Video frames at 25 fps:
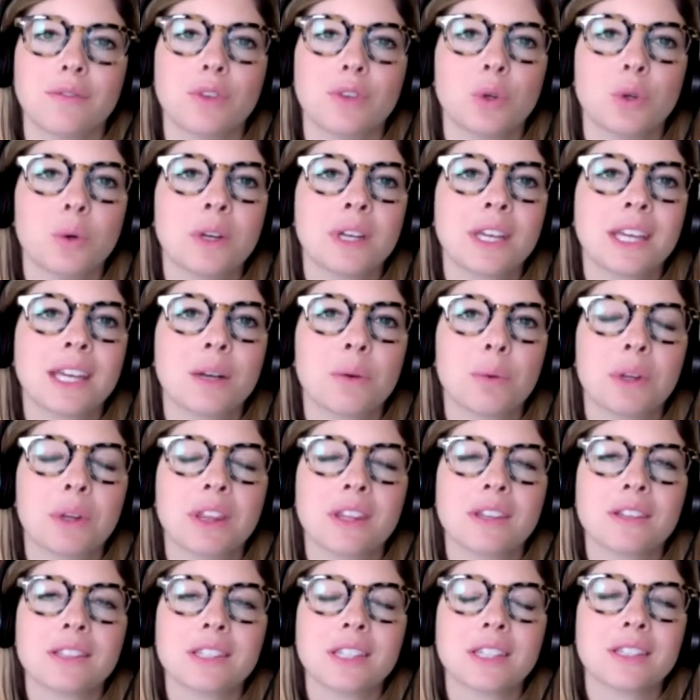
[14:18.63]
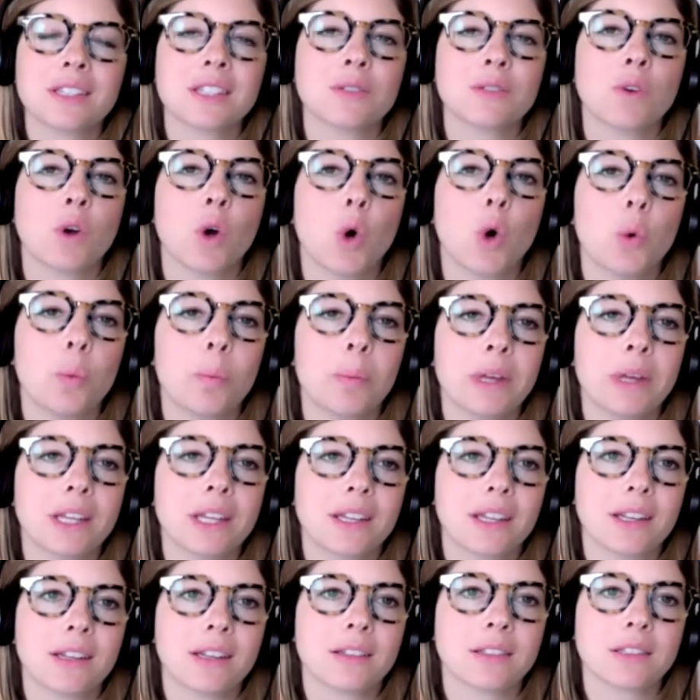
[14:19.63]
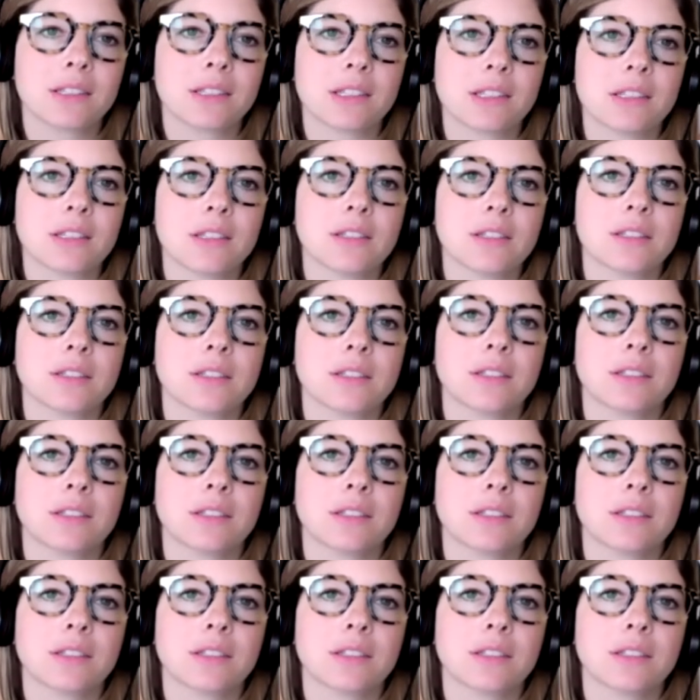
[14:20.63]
Viewing it with a sense of openness.